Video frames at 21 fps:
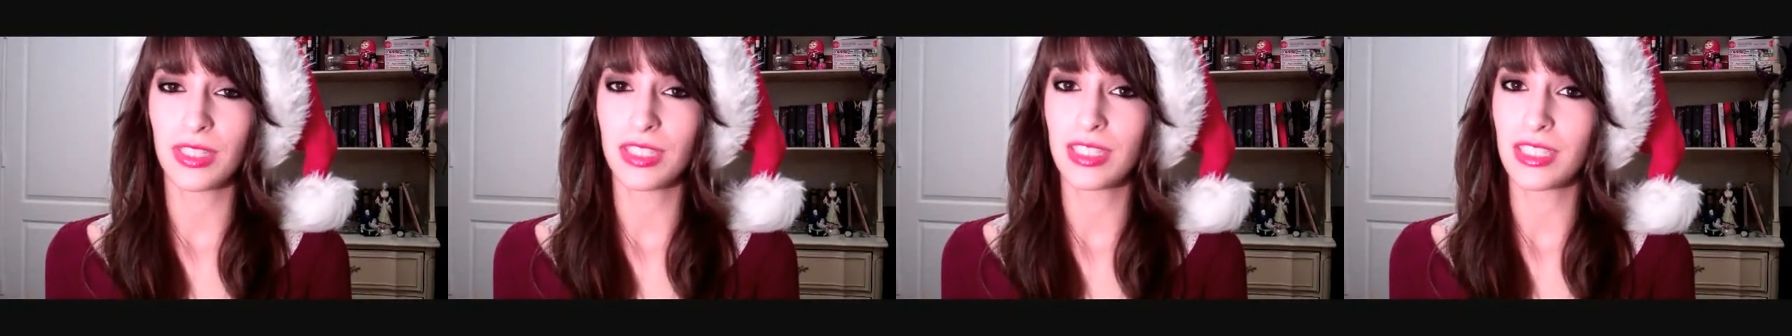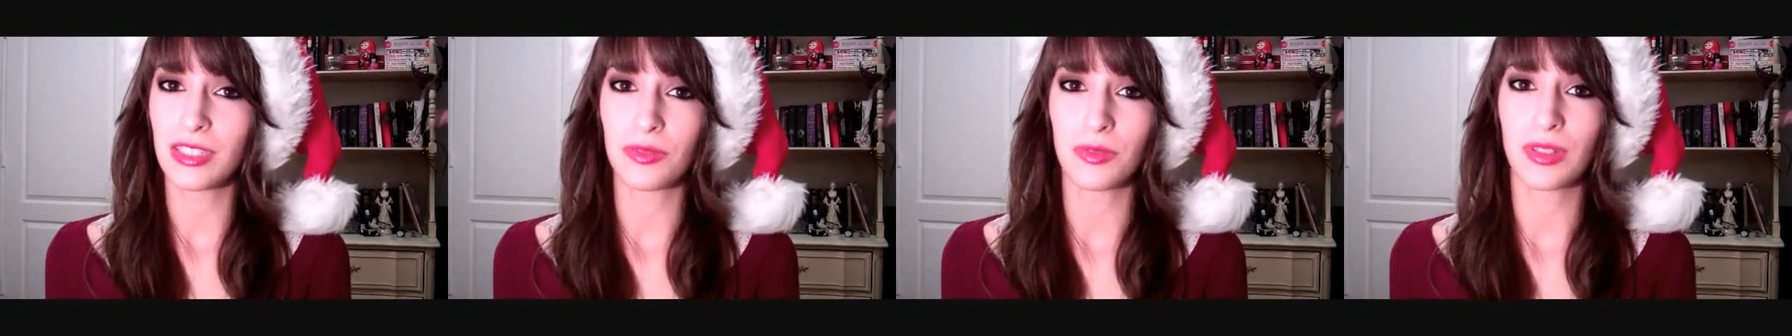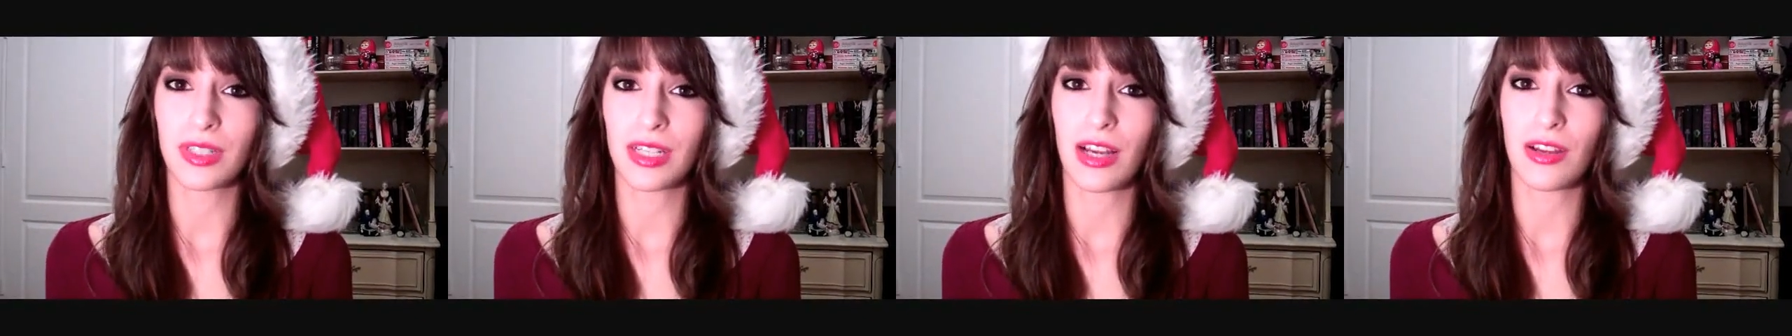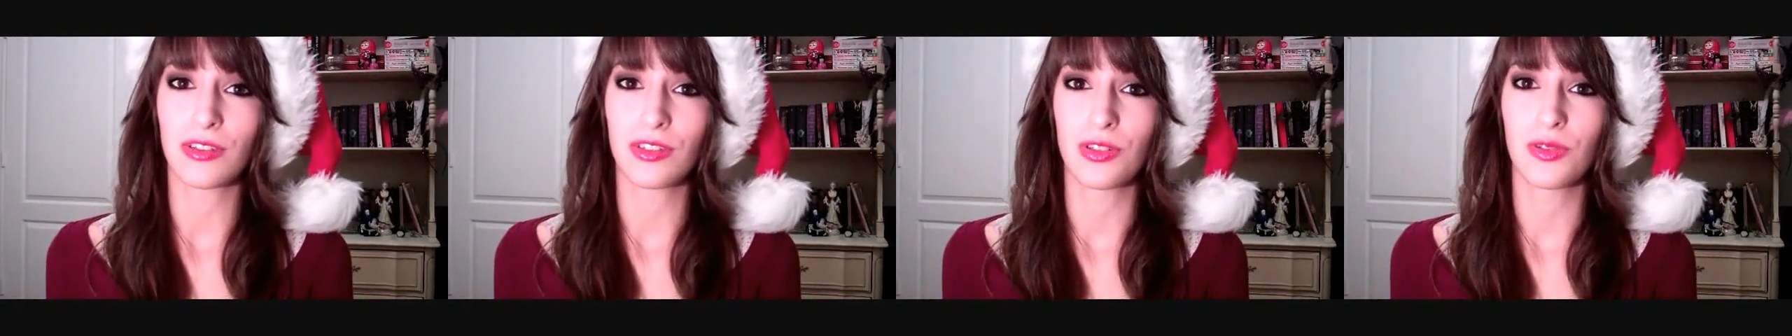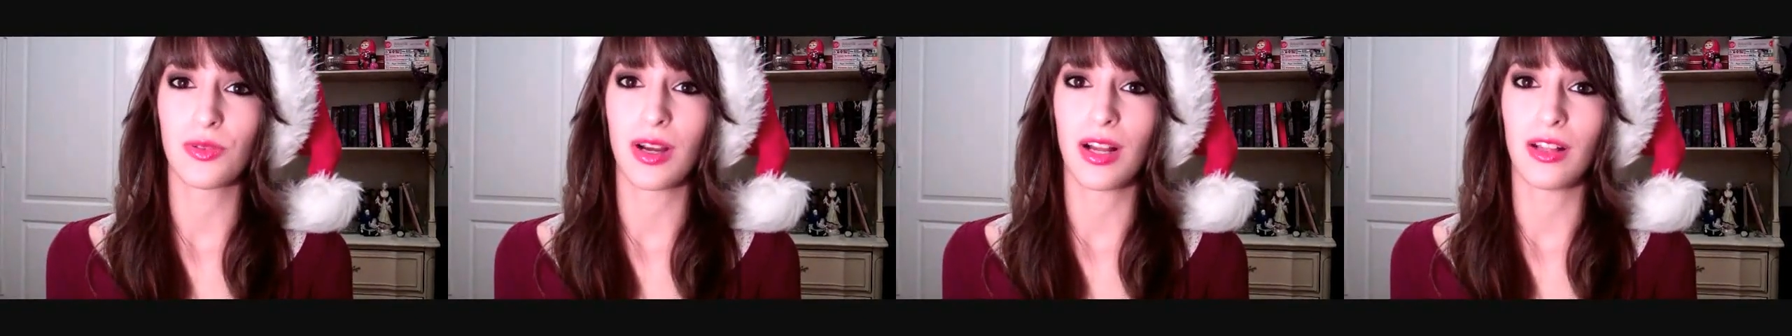it didn't work out
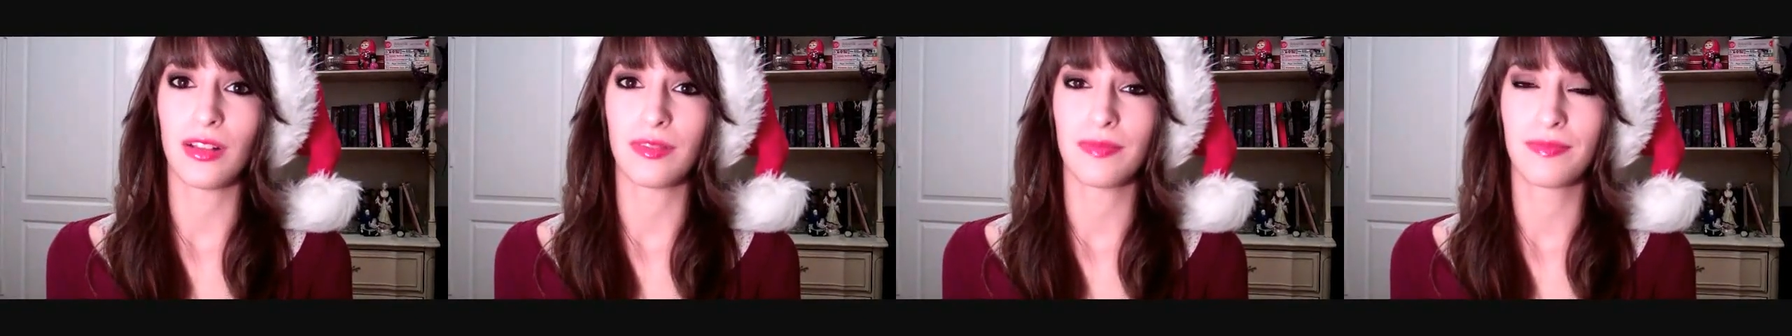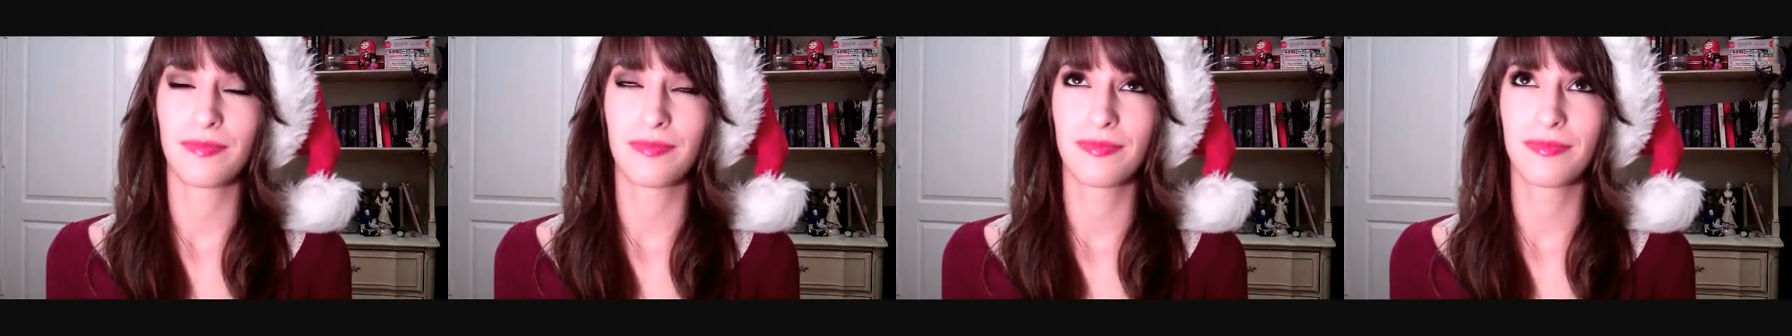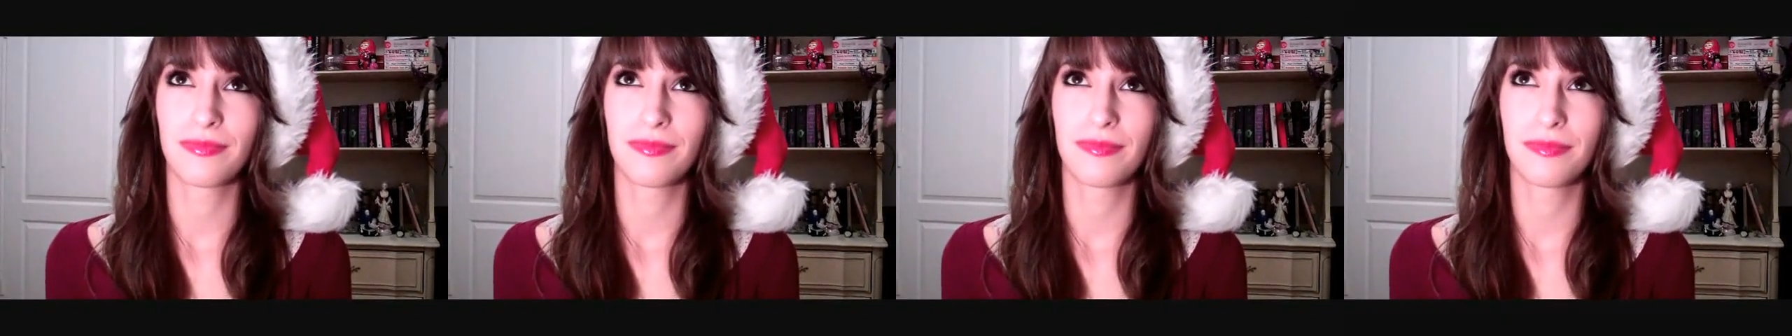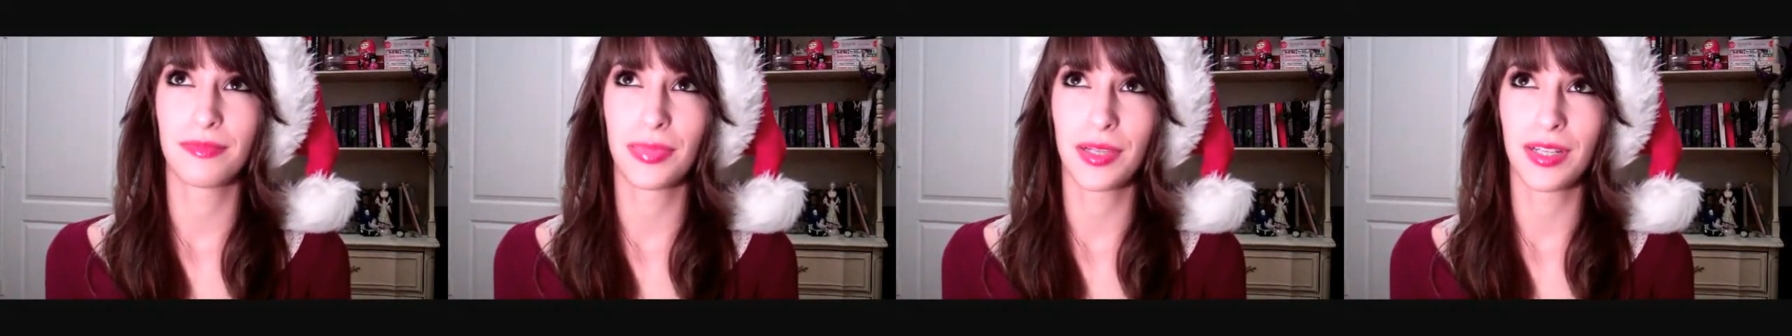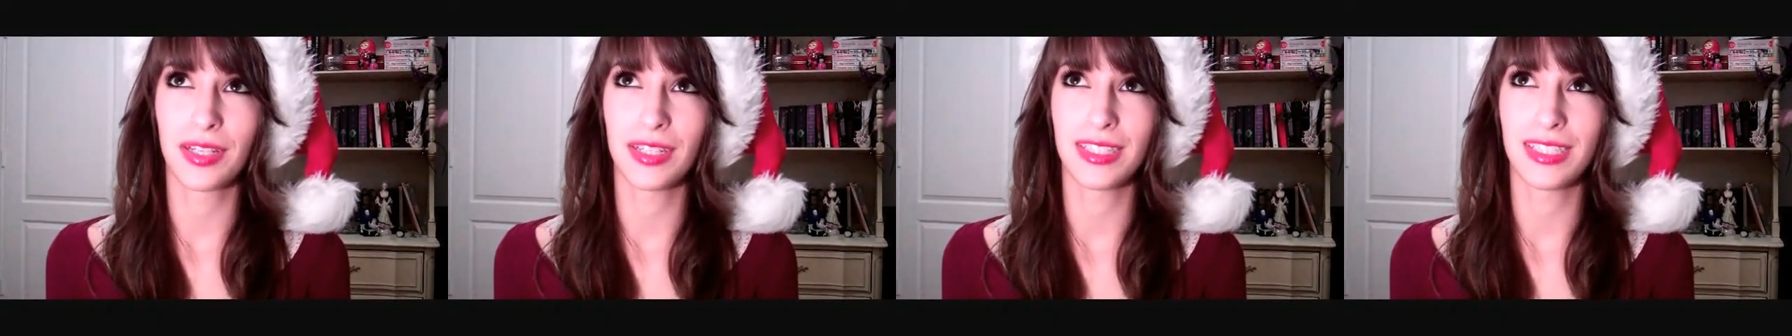too well.
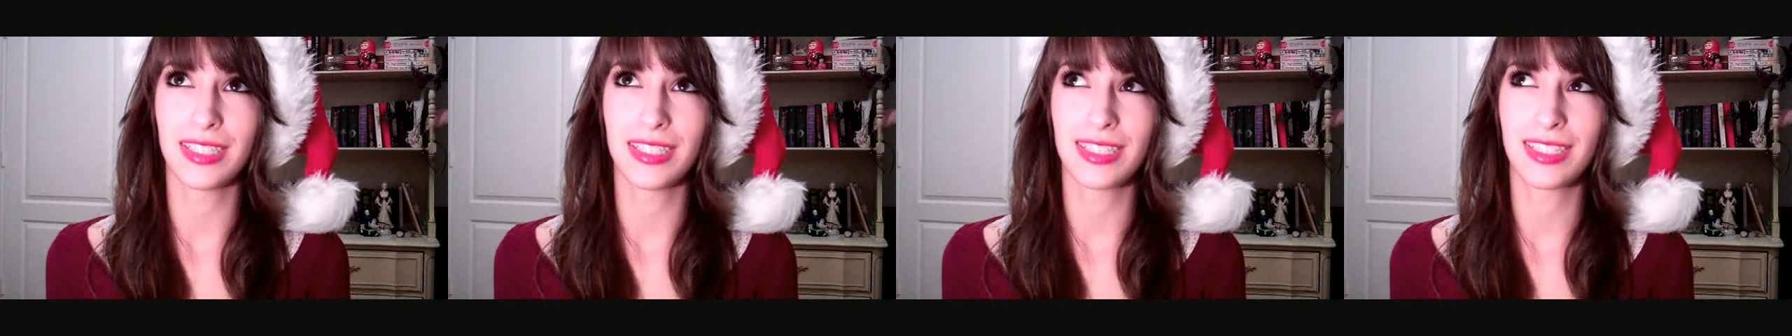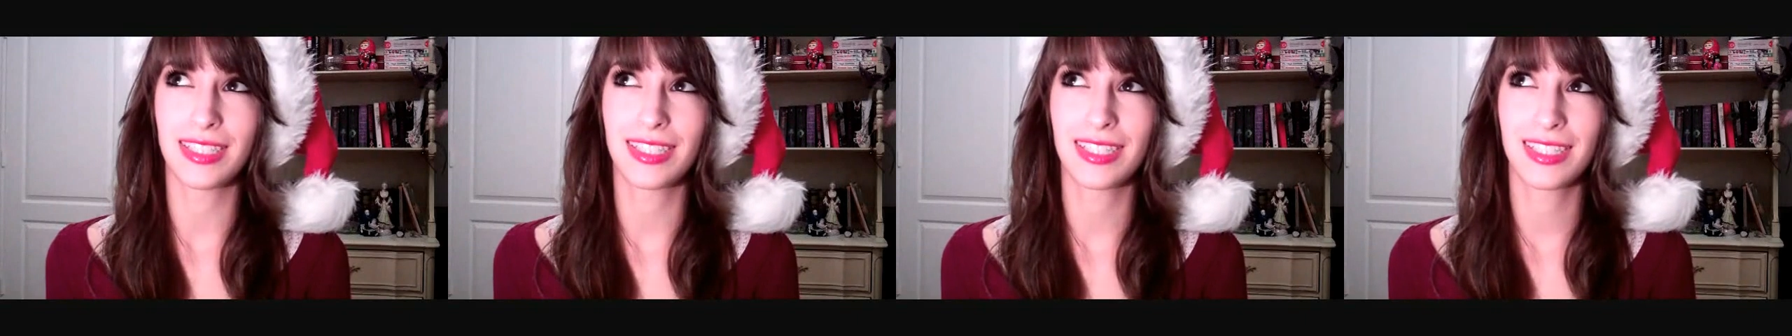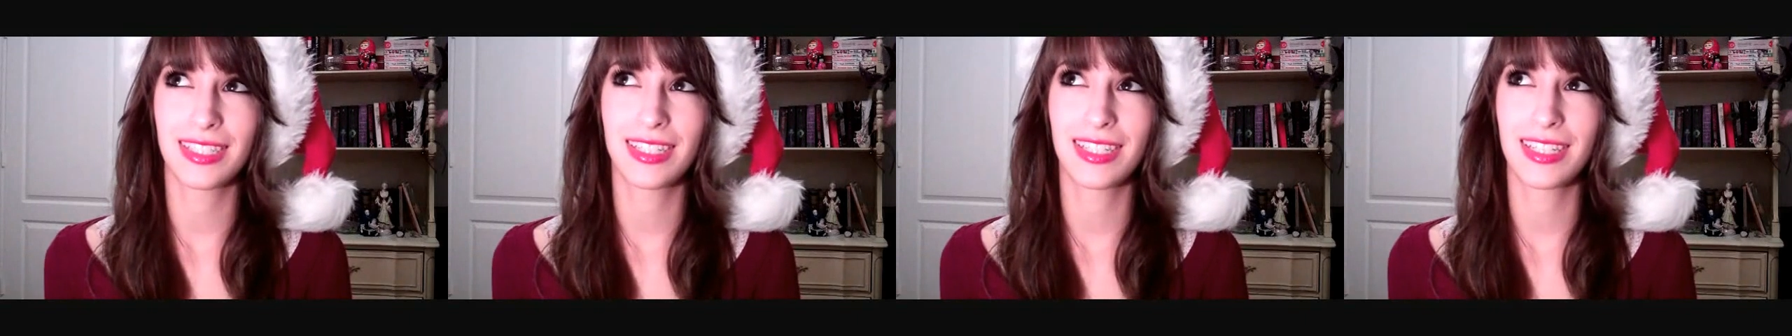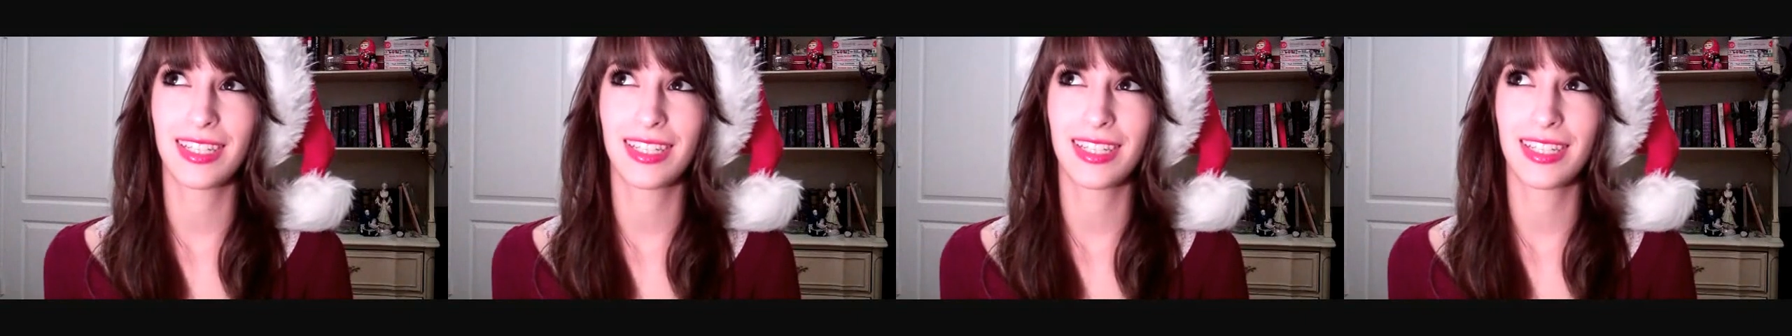But